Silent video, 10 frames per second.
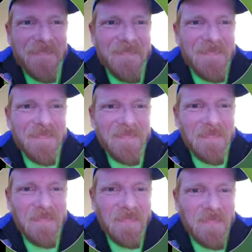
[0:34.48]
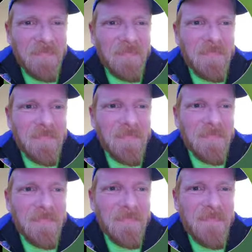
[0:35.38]

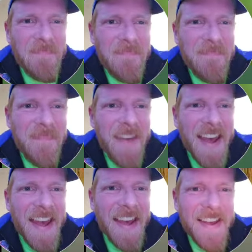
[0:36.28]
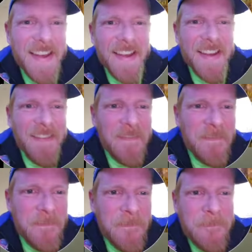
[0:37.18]

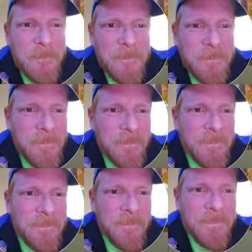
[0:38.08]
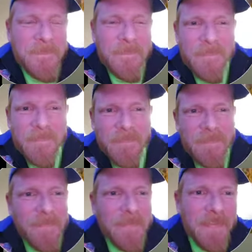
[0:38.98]

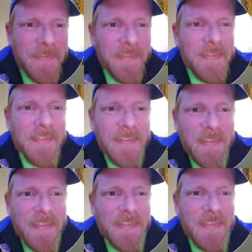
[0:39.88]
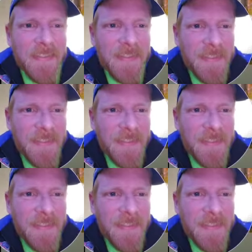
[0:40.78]
(silence)